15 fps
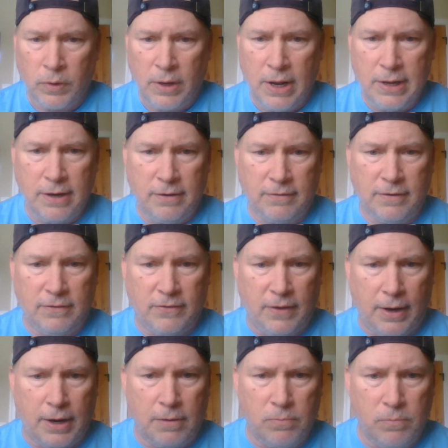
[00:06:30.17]
at least it's
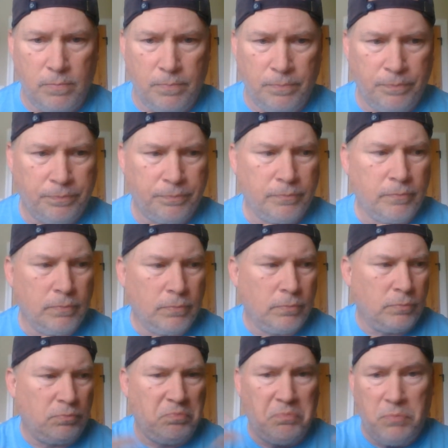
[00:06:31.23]
like
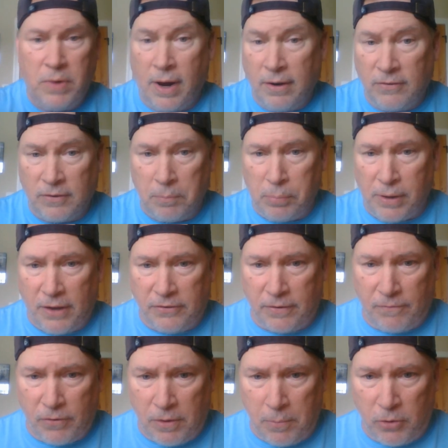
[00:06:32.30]
nice and
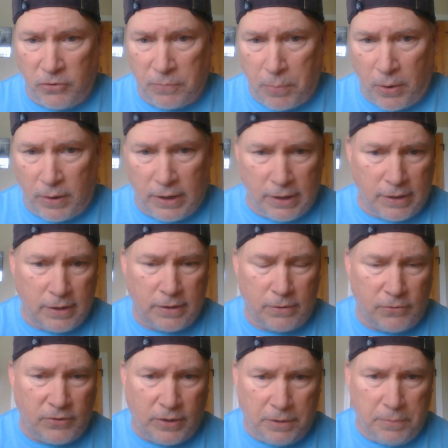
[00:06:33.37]
pleasant for the most part, and that
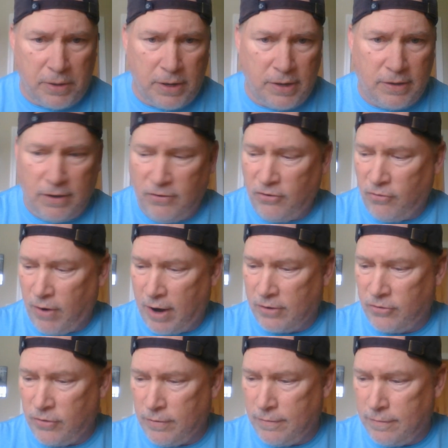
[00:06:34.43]
there's limited
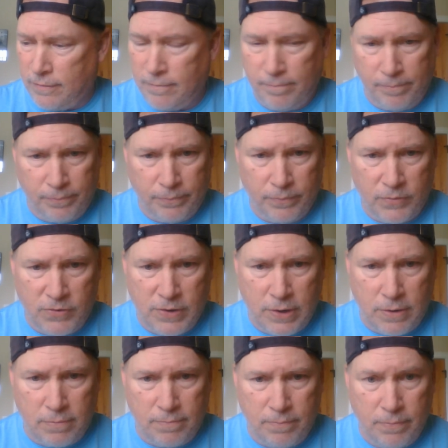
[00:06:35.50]
distractions.
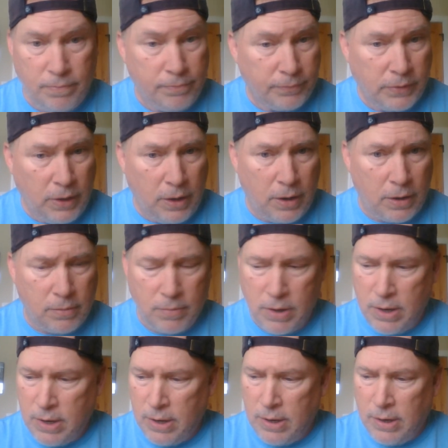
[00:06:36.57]
So, yeah.
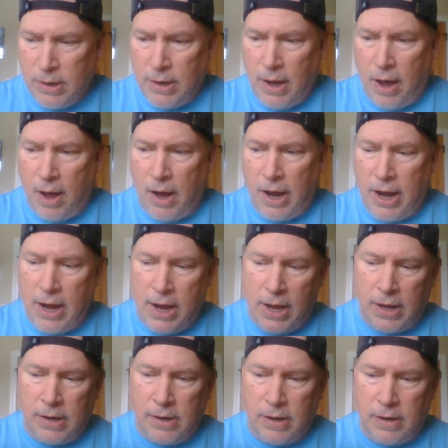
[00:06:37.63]

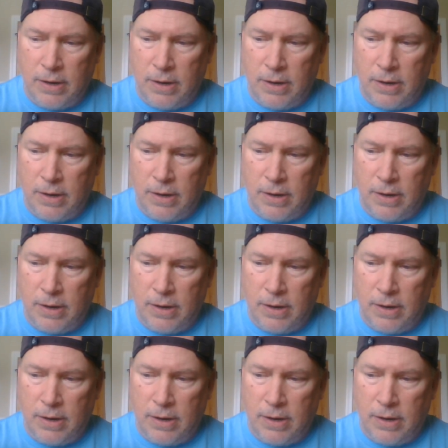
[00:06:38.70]
And